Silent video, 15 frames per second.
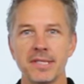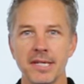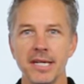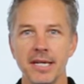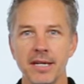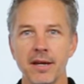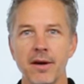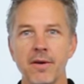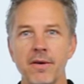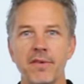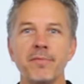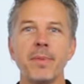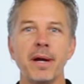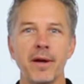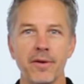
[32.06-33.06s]
the CEO
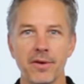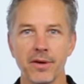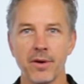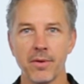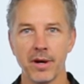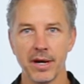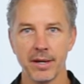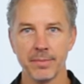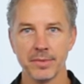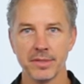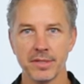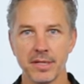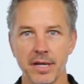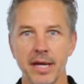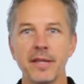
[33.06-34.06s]
of Biota
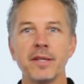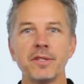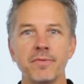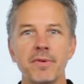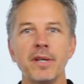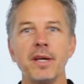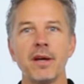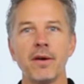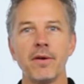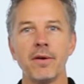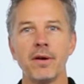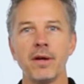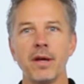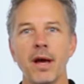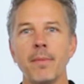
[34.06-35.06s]
Aquariums. In this
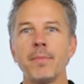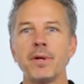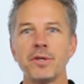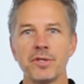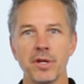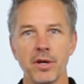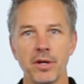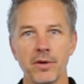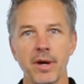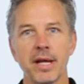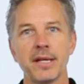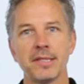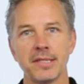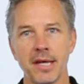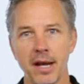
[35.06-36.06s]
video, I'm going to show you
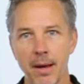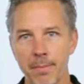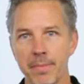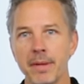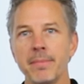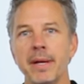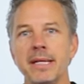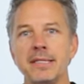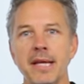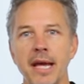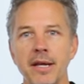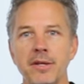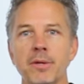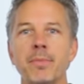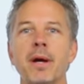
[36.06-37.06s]
how to set up and
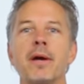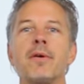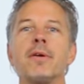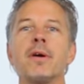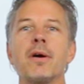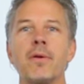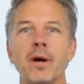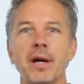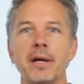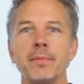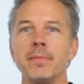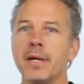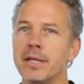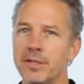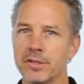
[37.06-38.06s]
maintain your Biota
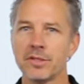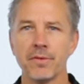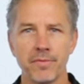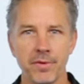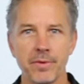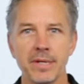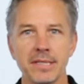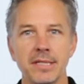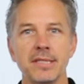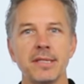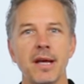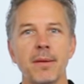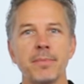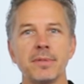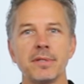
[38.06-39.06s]
Aquarium in just a few easy
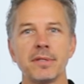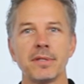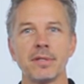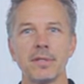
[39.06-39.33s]
steps.